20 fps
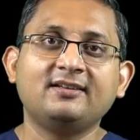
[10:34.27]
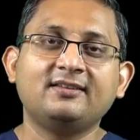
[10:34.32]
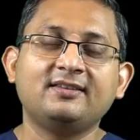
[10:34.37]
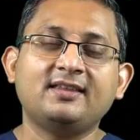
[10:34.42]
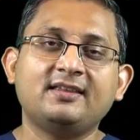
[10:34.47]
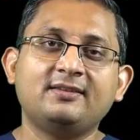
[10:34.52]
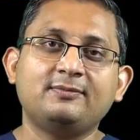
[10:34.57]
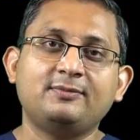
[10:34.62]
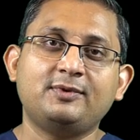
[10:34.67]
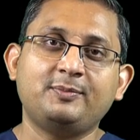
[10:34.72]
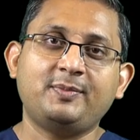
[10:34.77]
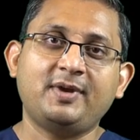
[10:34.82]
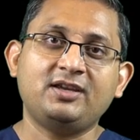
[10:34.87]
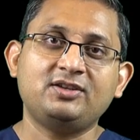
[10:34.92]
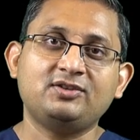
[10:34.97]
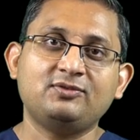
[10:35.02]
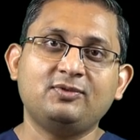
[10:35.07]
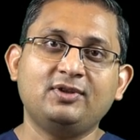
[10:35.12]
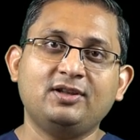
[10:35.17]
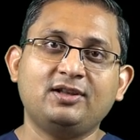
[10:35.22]
that the
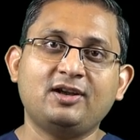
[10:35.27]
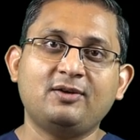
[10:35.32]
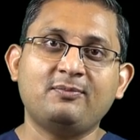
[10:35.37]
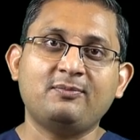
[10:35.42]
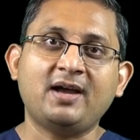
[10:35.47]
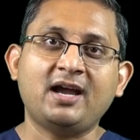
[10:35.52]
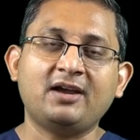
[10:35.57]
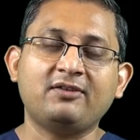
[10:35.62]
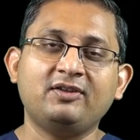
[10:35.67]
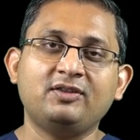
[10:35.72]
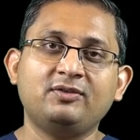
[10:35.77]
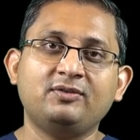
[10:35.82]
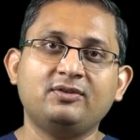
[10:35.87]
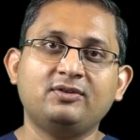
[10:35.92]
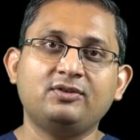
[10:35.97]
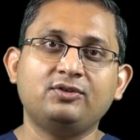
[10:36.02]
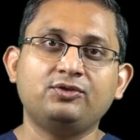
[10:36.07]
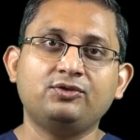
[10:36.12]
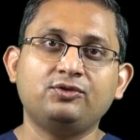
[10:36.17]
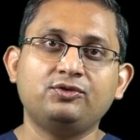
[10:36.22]
patient will come back with
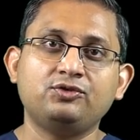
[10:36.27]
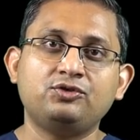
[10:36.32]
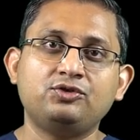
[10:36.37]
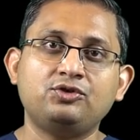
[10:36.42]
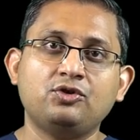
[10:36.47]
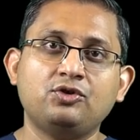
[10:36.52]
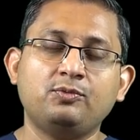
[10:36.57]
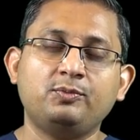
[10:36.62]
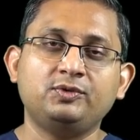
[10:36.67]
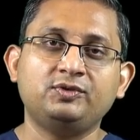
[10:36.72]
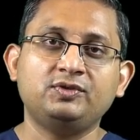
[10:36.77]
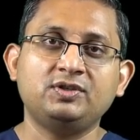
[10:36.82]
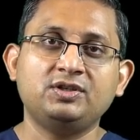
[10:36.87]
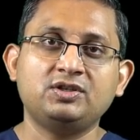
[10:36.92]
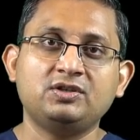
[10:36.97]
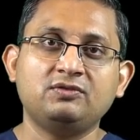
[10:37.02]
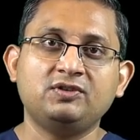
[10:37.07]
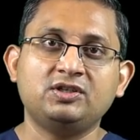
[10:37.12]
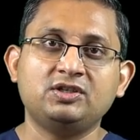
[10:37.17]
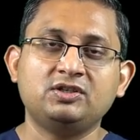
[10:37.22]
jaw
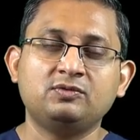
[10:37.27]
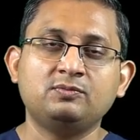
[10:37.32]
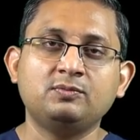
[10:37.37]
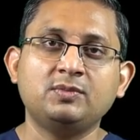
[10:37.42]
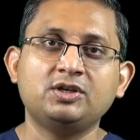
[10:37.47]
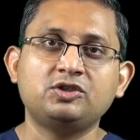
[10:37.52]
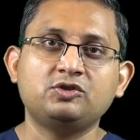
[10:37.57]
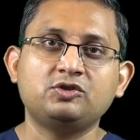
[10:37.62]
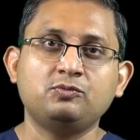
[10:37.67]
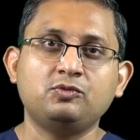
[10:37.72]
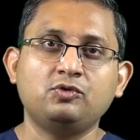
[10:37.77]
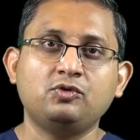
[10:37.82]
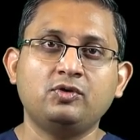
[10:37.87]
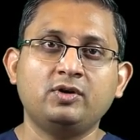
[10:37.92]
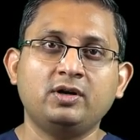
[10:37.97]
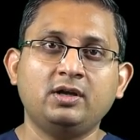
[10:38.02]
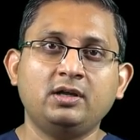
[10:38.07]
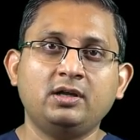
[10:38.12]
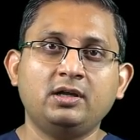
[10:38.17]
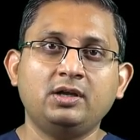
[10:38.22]
position which is much
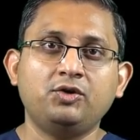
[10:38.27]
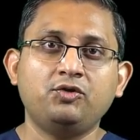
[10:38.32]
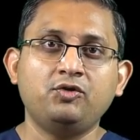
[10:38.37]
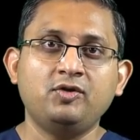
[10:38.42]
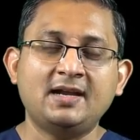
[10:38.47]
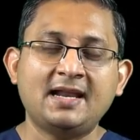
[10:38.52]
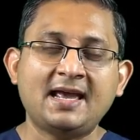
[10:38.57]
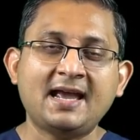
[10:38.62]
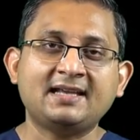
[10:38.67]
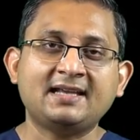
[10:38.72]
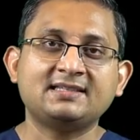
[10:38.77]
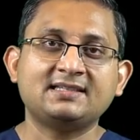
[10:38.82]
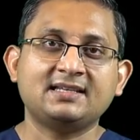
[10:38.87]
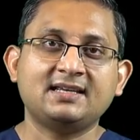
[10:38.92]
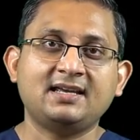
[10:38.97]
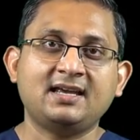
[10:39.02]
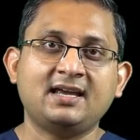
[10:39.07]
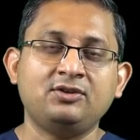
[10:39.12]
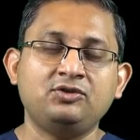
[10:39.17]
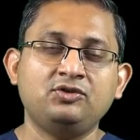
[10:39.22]
more relaxed,
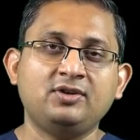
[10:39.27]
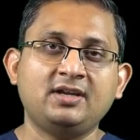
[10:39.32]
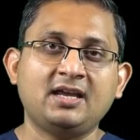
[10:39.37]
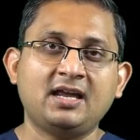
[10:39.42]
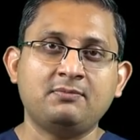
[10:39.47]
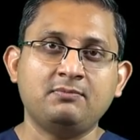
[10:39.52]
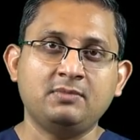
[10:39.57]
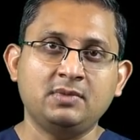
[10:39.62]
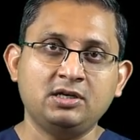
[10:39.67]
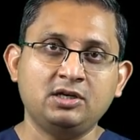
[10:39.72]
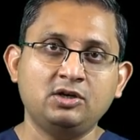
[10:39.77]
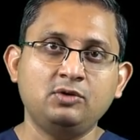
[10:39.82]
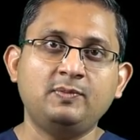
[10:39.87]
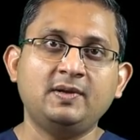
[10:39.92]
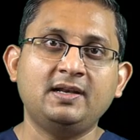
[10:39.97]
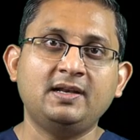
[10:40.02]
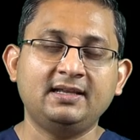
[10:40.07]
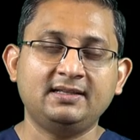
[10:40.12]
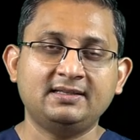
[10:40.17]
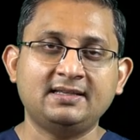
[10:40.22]
and you can
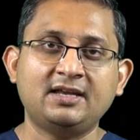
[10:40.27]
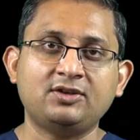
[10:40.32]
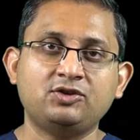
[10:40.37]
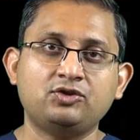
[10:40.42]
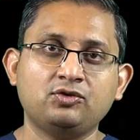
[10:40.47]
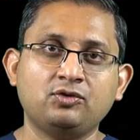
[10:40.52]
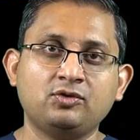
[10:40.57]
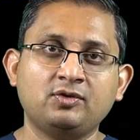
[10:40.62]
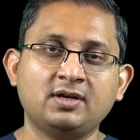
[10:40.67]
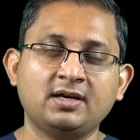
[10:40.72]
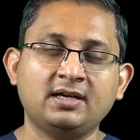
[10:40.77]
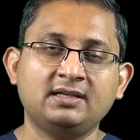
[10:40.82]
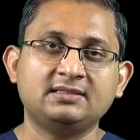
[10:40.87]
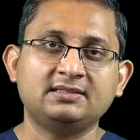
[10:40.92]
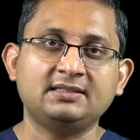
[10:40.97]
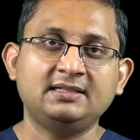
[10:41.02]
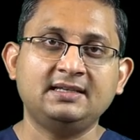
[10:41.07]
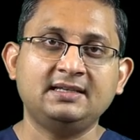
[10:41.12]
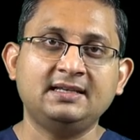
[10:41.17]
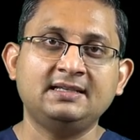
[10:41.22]
manipulate that jaw
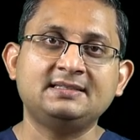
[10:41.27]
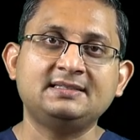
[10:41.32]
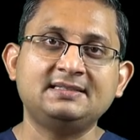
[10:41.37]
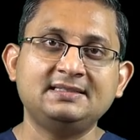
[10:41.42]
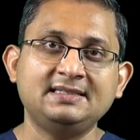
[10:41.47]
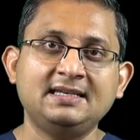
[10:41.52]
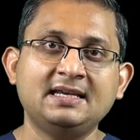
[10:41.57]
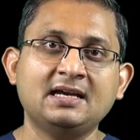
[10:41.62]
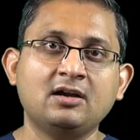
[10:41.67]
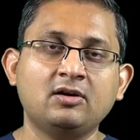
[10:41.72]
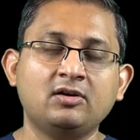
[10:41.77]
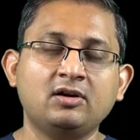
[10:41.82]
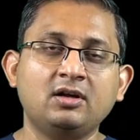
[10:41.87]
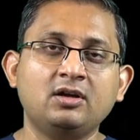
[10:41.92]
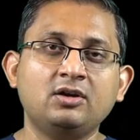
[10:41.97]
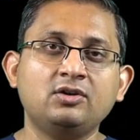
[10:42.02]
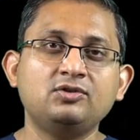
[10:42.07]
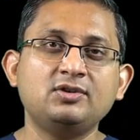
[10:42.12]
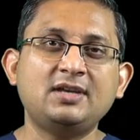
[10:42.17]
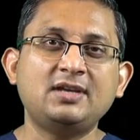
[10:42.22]
nicely in CR
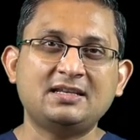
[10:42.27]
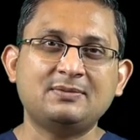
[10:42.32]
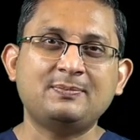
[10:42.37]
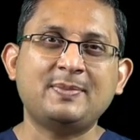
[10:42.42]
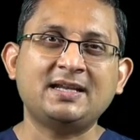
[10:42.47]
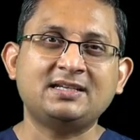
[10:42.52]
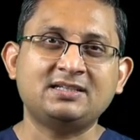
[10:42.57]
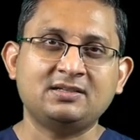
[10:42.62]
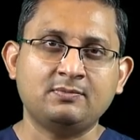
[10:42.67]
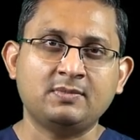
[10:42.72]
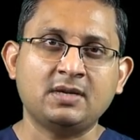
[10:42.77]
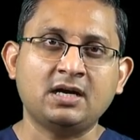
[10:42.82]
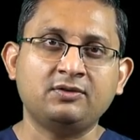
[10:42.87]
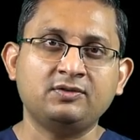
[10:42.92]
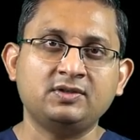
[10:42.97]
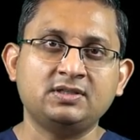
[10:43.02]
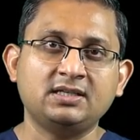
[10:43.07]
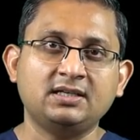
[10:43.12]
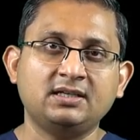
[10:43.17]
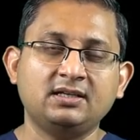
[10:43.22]
to get a better
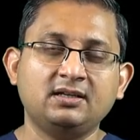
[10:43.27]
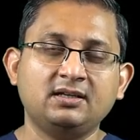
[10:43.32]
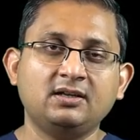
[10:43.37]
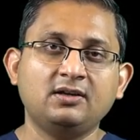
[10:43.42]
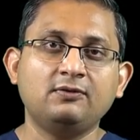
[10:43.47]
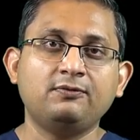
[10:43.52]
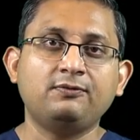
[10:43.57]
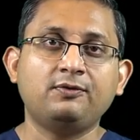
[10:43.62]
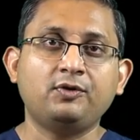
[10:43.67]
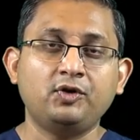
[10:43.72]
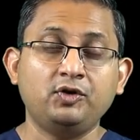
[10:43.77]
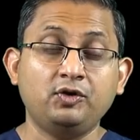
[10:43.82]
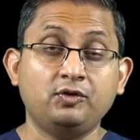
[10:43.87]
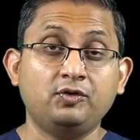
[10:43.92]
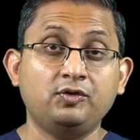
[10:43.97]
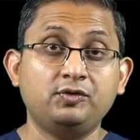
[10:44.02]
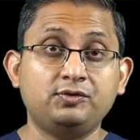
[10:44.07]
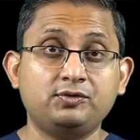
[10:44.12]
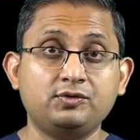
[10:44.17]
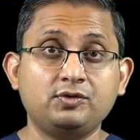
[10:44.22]
mounting for your
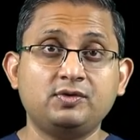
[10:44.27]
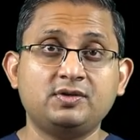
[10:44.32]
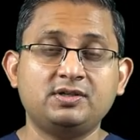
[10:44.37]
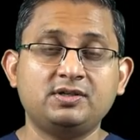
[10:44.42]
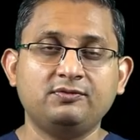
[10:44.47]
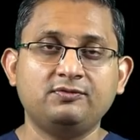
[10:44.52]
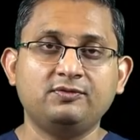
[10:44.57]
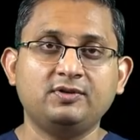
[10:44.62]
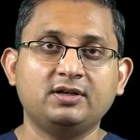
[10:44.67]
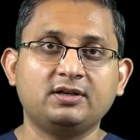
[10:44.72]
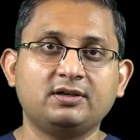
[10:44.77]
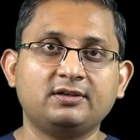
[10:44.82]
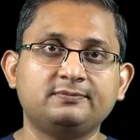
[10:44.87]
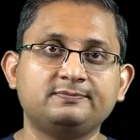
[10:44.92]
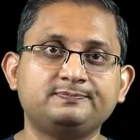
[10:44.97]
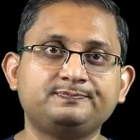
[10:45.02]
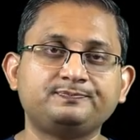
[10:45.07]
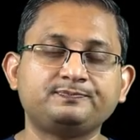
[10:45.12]
restorative work.